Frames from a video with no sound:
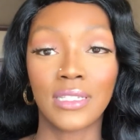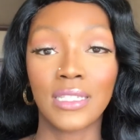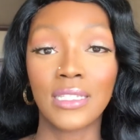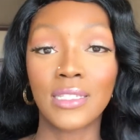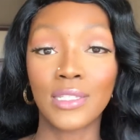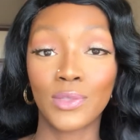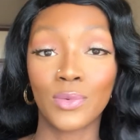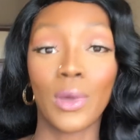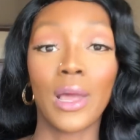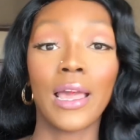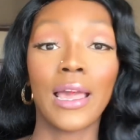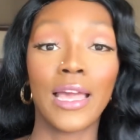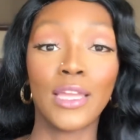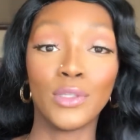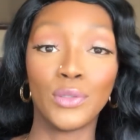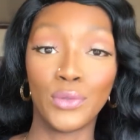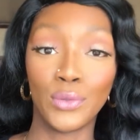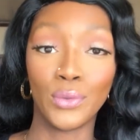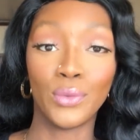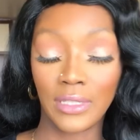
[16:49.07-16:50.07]
This is why I
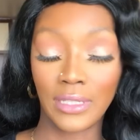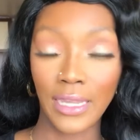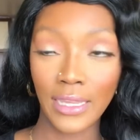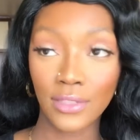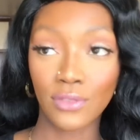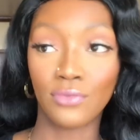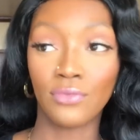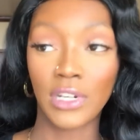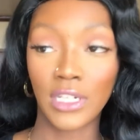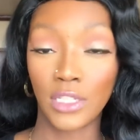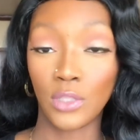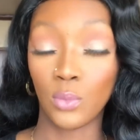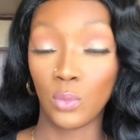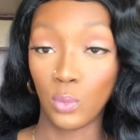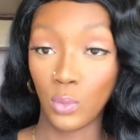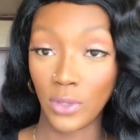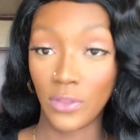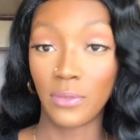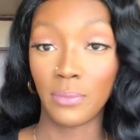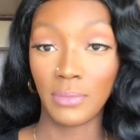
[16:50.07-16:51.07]
do get ready
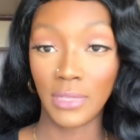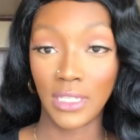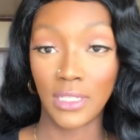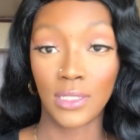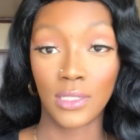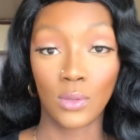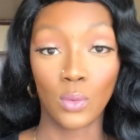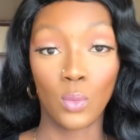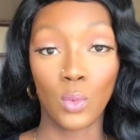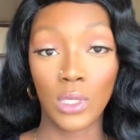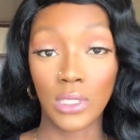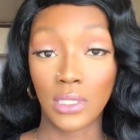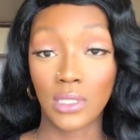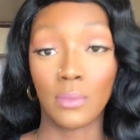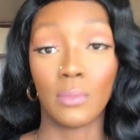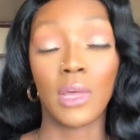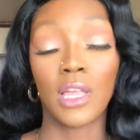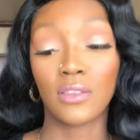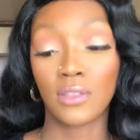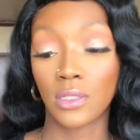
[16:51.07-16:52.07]
with me's once
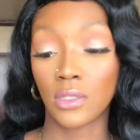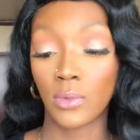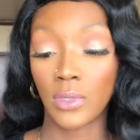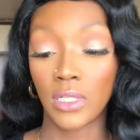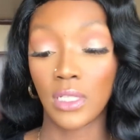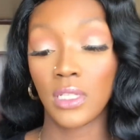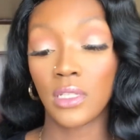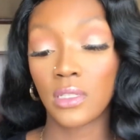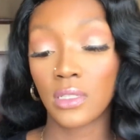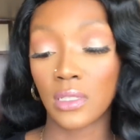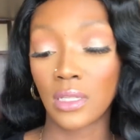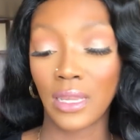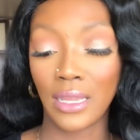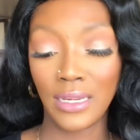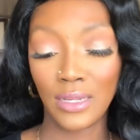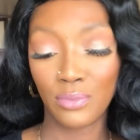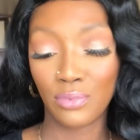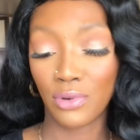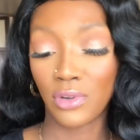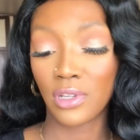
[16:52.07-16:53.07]
a month, so at least
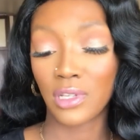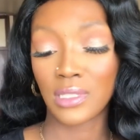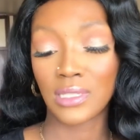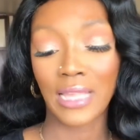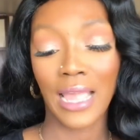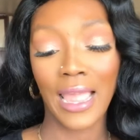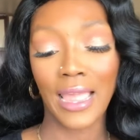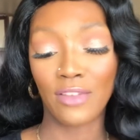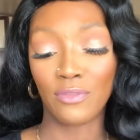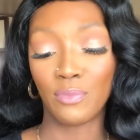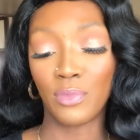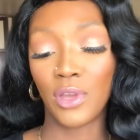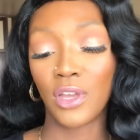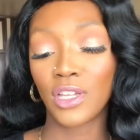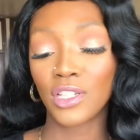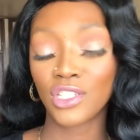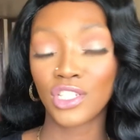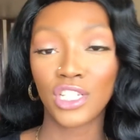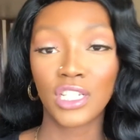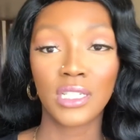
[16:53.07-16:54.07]
any products that I have
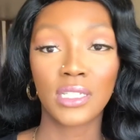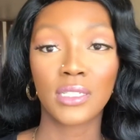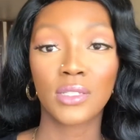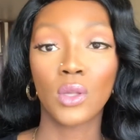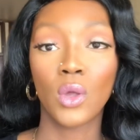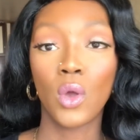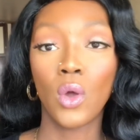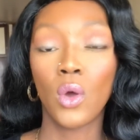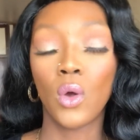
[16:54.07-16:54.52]
purchased